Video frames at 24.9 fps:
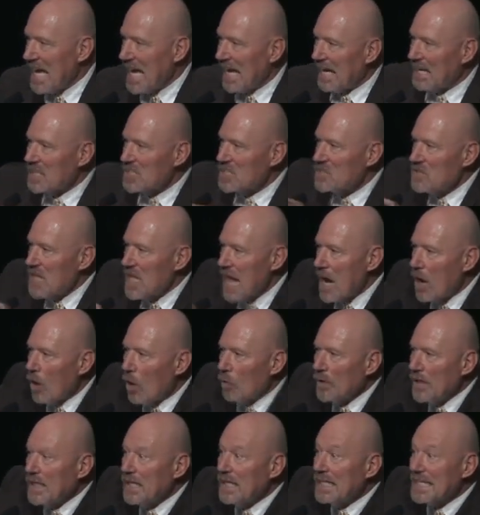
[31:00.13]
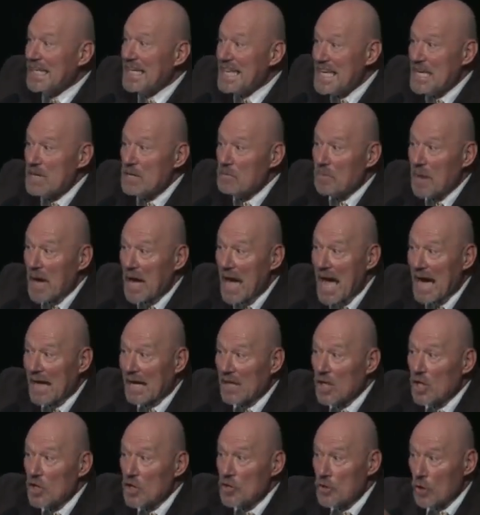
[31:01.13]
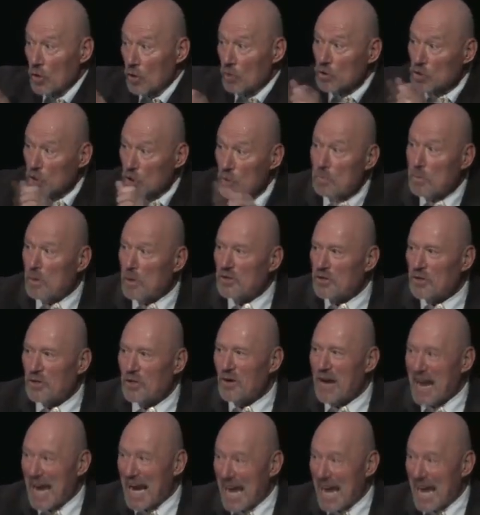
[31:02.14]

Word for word: And it's not only going to impact those who put their